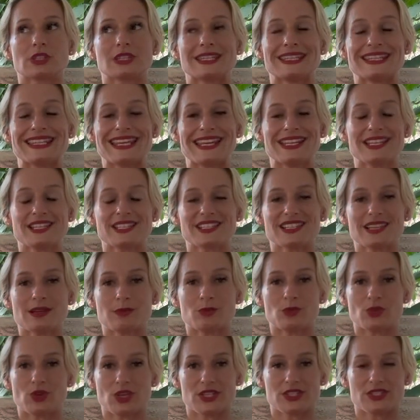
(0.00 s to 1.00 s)
Take some
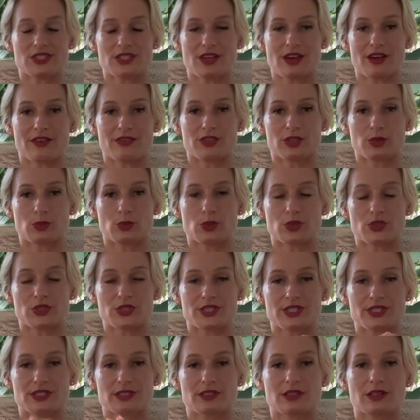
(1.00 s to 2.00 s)
rest
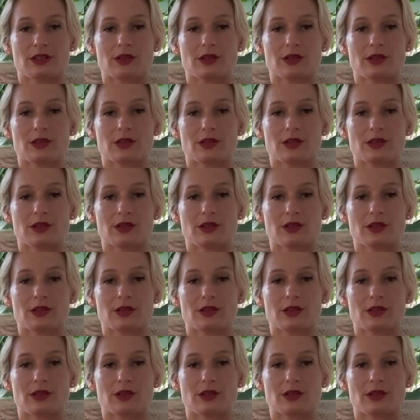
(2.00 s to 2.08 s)
afterwards.